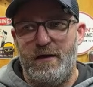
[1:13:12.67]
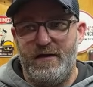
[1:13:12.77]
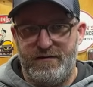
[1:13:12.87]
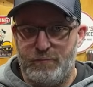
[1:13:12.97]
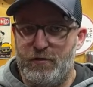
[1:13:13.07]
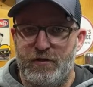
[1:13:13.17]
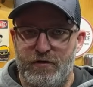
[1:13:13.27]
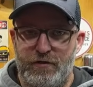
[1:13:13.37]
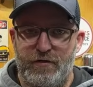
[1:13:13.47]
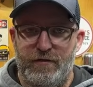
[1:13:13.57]
It's pretty
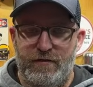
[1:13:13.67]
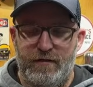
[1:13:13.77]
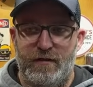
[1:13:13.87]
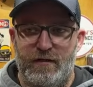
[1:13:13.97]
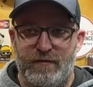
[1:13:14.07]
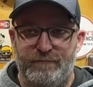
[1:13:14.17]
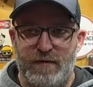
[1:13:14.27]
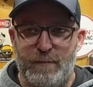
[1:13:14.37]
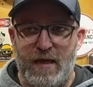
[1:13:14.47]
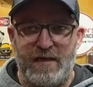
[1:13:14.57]
good. I
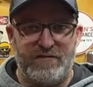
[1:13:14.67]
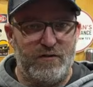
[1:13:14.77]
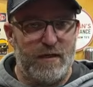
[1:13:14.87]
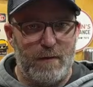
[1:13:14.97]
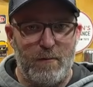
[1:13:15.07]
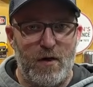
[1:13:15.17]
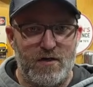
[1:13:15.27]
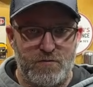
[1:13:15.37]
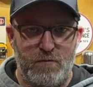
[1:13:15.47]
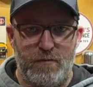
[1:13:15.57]
mean, I still like my
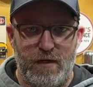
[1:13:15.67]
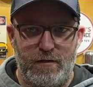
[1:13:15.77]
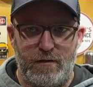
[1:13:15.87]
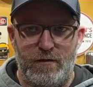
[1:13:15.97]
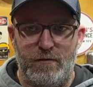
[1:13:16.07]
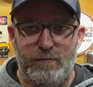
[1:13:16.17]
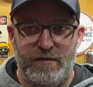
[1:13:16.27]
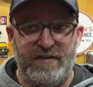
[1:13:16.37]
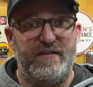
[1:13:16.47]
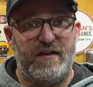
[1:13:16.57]
Bosch one better,
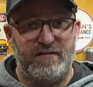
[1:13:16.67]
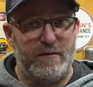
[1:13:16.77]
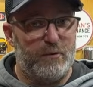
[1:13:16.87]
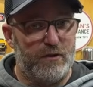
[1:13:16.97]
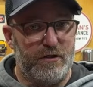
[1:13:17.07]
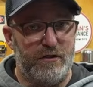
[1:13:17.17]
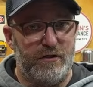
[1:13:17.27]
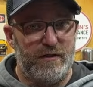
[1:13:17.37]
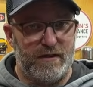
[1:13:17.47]
but it's actually pretty good.